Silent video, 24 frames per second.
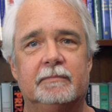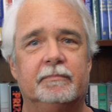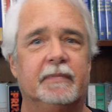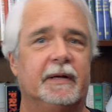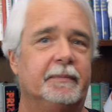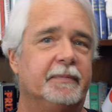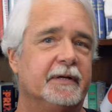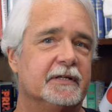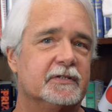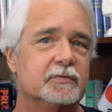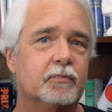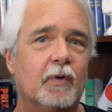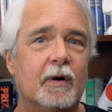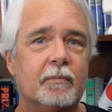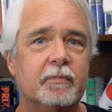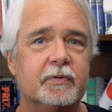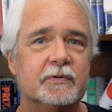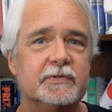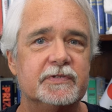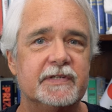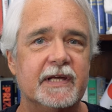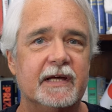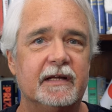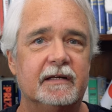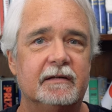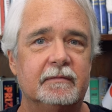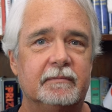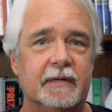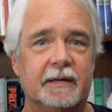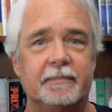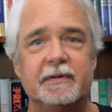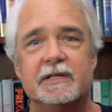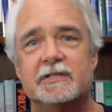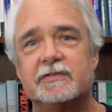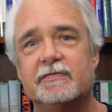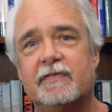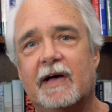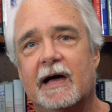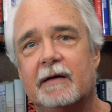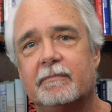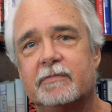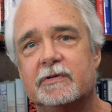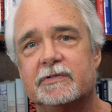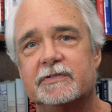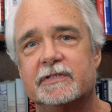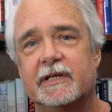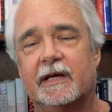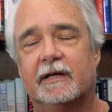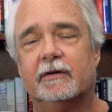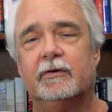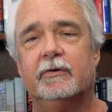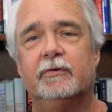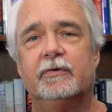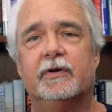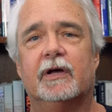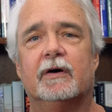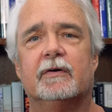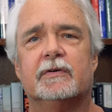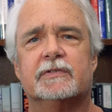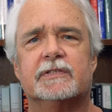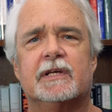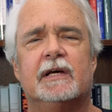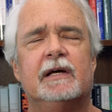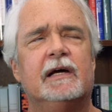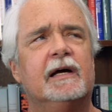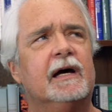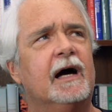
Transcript: Maybe it's 1%, maybe it's 5%, who knows?